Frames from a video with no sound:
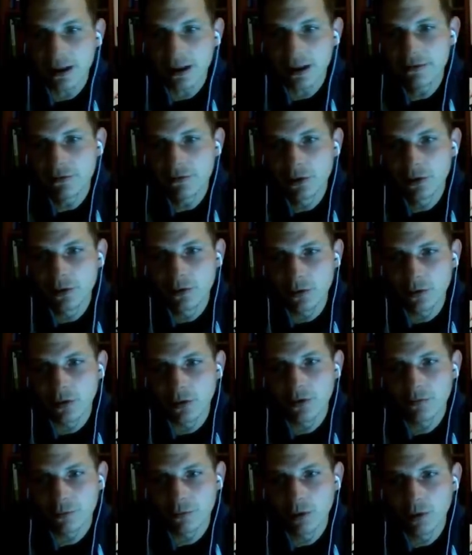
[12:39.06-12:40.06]
even
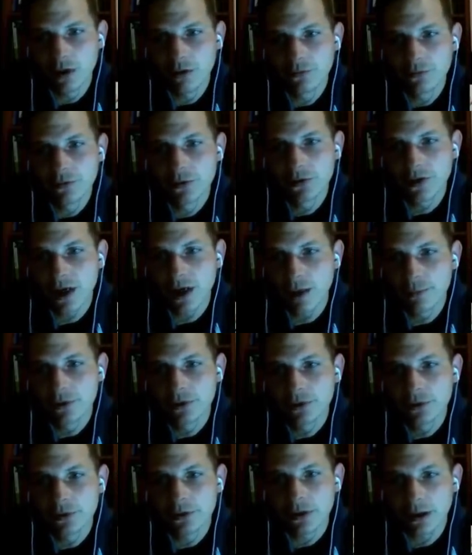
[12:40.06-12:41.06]
though one of those
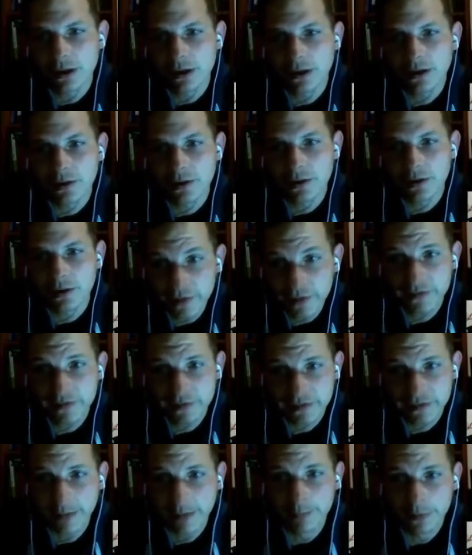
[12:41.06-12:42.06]
armor
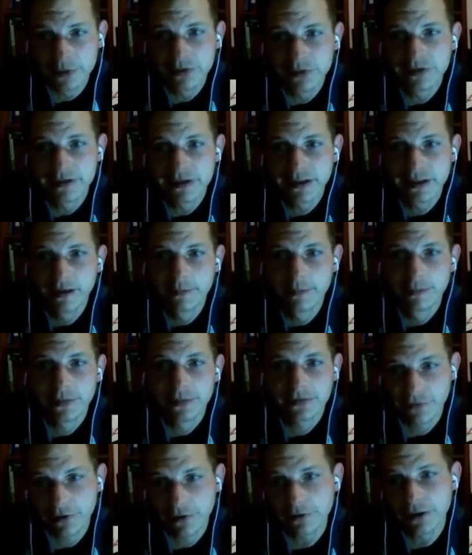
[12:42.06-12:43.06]
was tempered
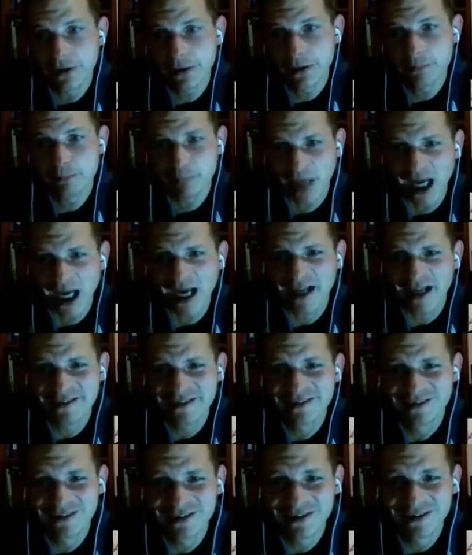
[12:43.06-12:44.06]
steel, but very
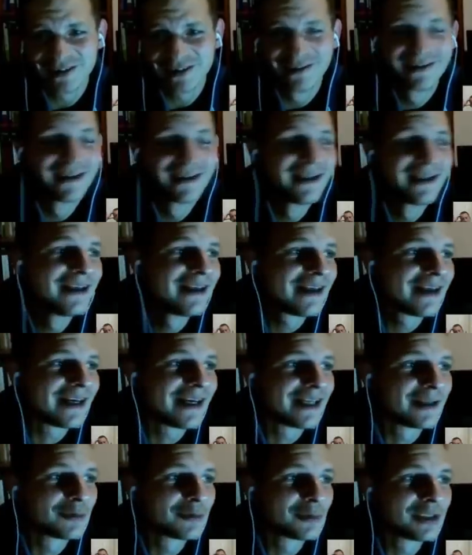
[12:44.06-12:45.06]
bad steel,
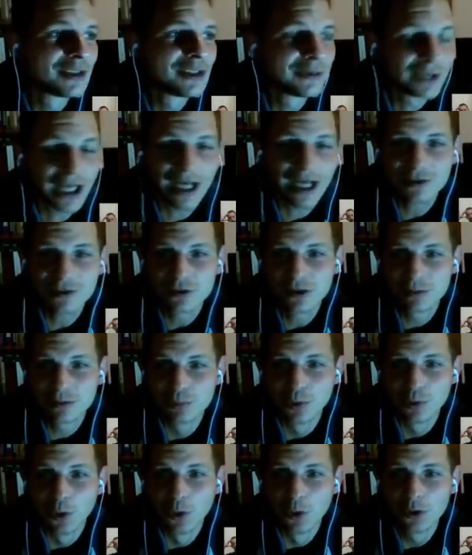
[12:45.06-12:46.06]
and we
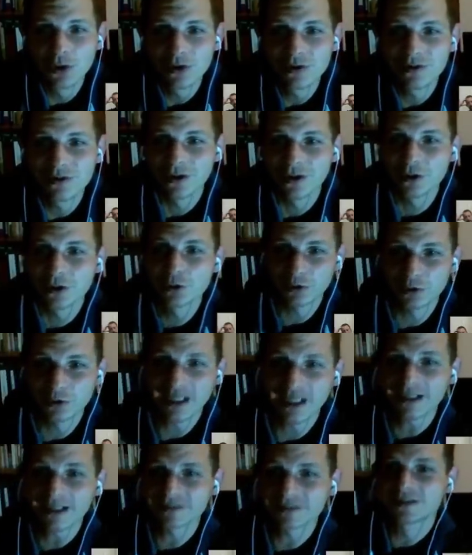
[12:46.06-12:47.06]
actually broke the
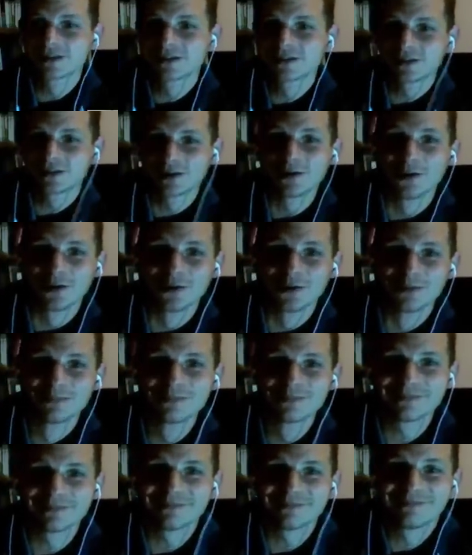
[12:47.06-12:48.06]
cuirasse.
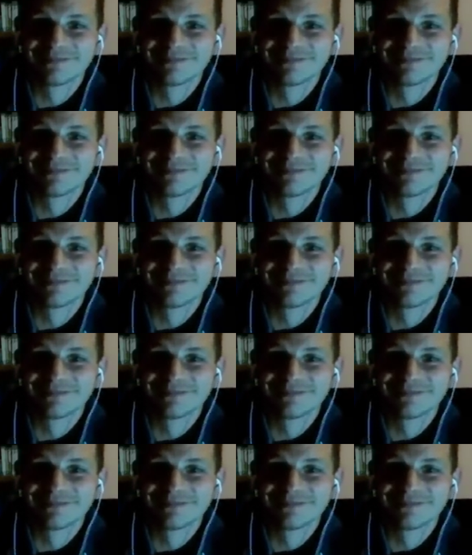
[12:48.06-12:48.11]
So